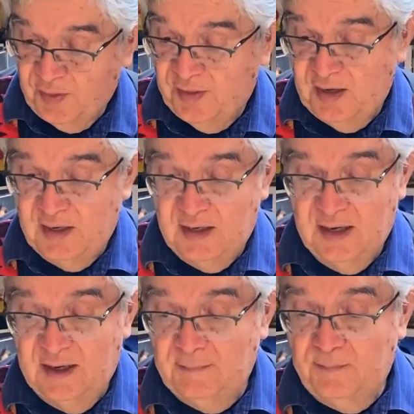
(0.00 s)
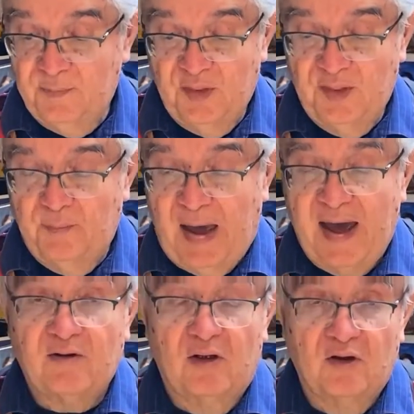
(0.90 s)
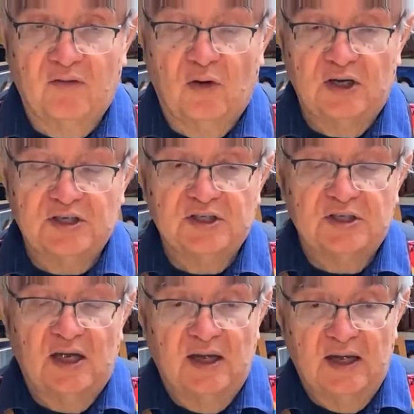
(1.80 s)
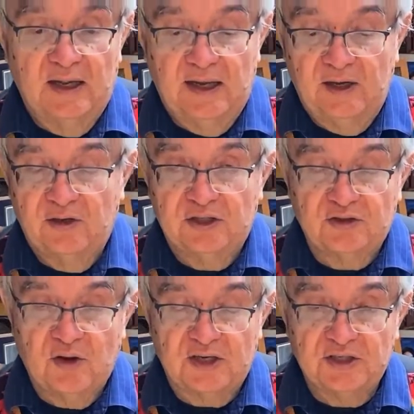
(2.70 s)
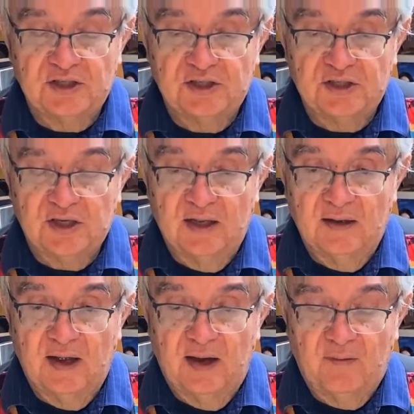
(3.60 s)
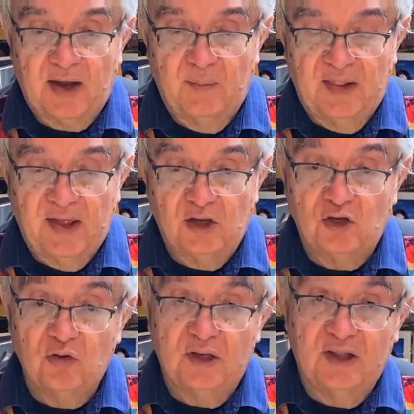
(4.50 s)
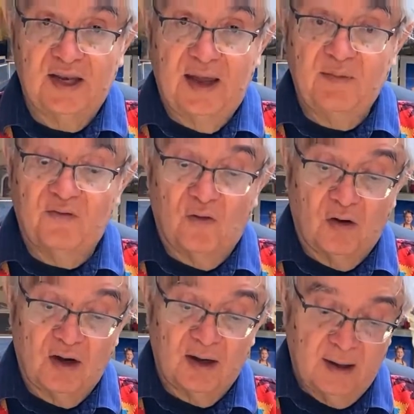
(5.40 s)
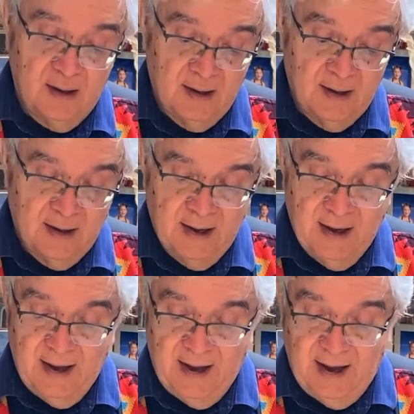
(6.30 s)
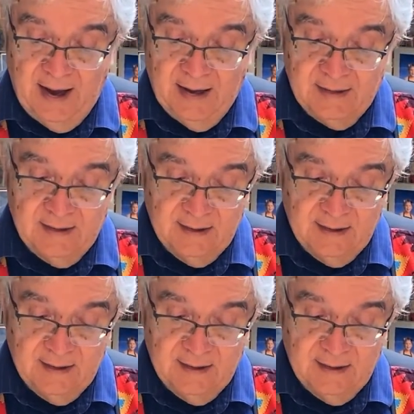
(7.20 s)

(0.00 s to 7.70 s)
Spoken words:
the background, of course, in your instructions, I recommend that you do it the day before. And